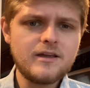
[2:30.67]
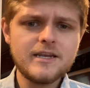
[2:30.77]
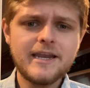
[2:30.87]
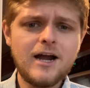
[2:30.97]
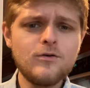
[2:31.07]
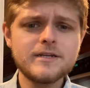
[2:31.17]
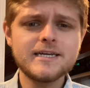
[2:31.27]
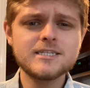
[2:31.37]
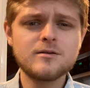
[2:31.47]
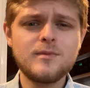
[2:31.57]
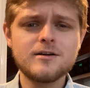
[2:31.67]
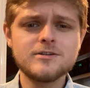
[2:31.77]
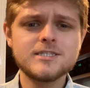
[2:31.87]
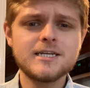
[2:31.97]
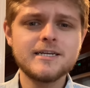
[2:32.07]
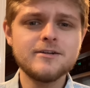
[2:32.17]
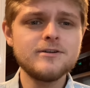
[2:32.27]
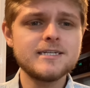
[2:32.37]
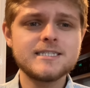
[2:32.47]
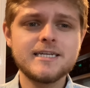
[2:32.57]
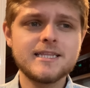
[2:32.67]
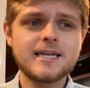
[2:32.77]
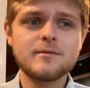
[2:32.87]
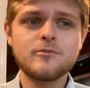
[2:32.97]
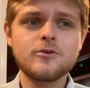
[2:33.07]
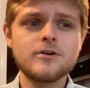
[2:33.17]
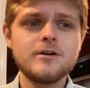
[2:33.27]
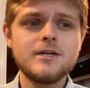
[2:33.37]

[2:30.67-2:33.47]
Nowadays, in a modern setting, you're not seeing that anymore.